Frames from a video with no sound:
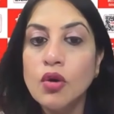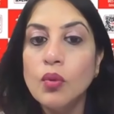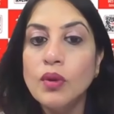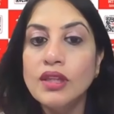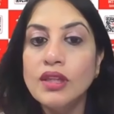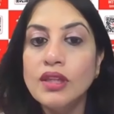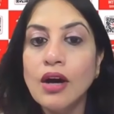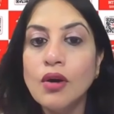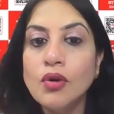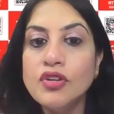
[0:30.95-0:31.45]

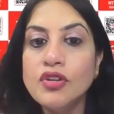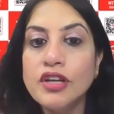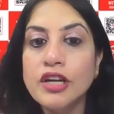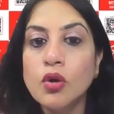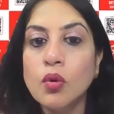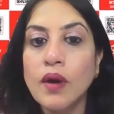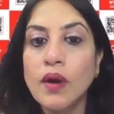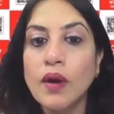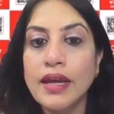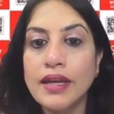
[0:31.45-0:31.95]
without
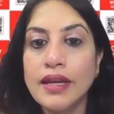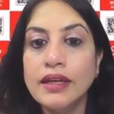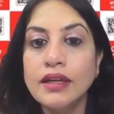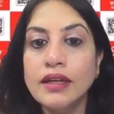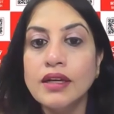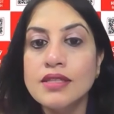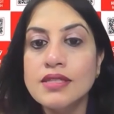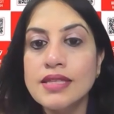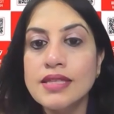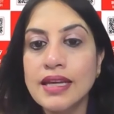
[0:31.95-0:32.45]
requiring
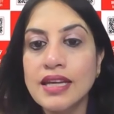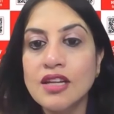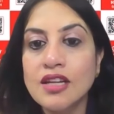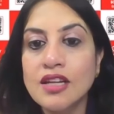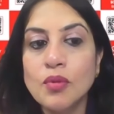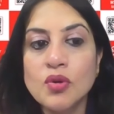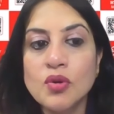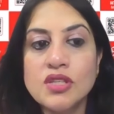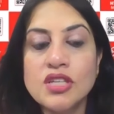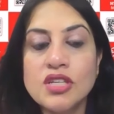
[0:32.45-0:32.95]
a
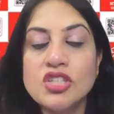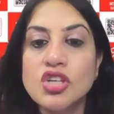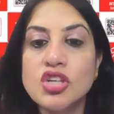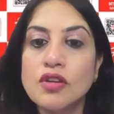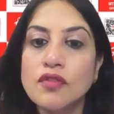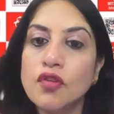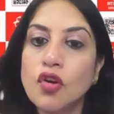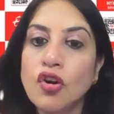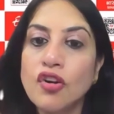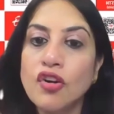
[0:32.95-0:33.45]
second
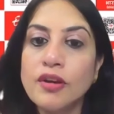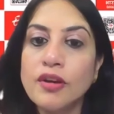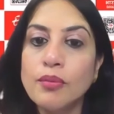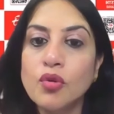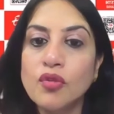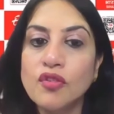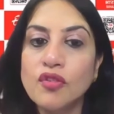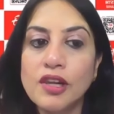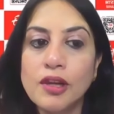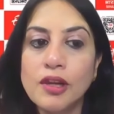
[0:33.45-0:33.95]
procedure for
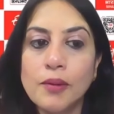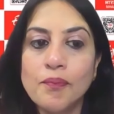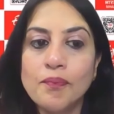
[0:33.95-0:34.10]
removal.